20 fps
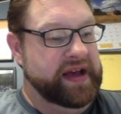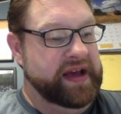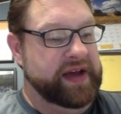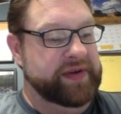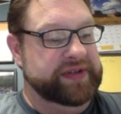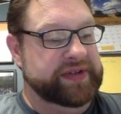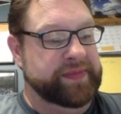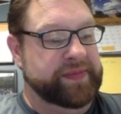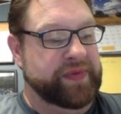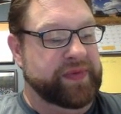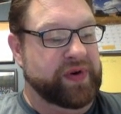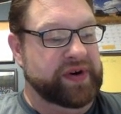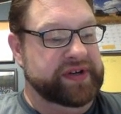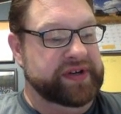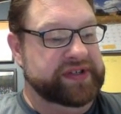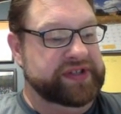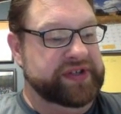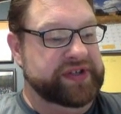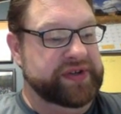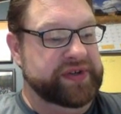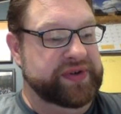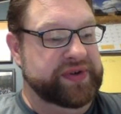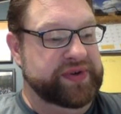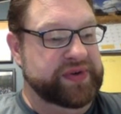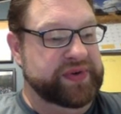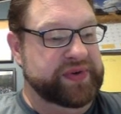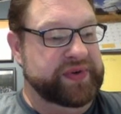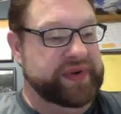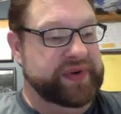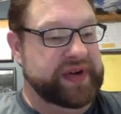It was important
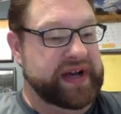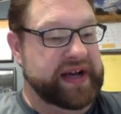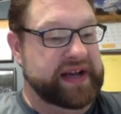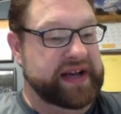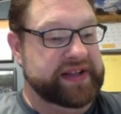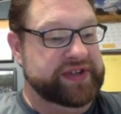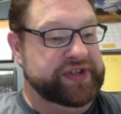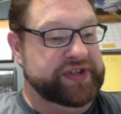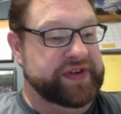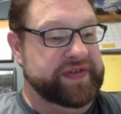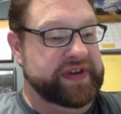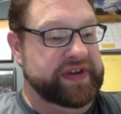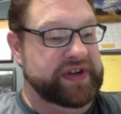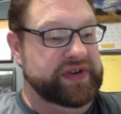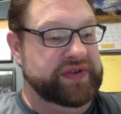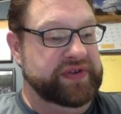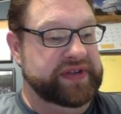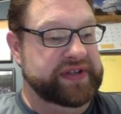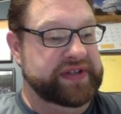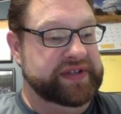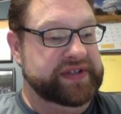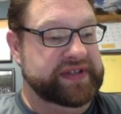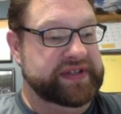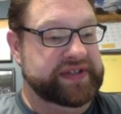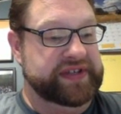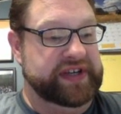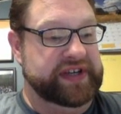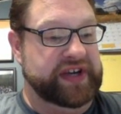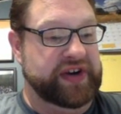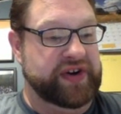to the Soviet Union's
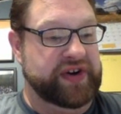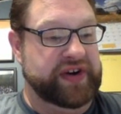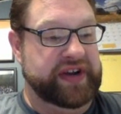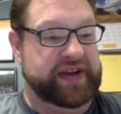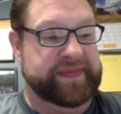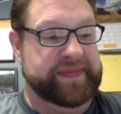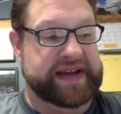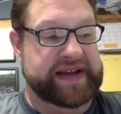security.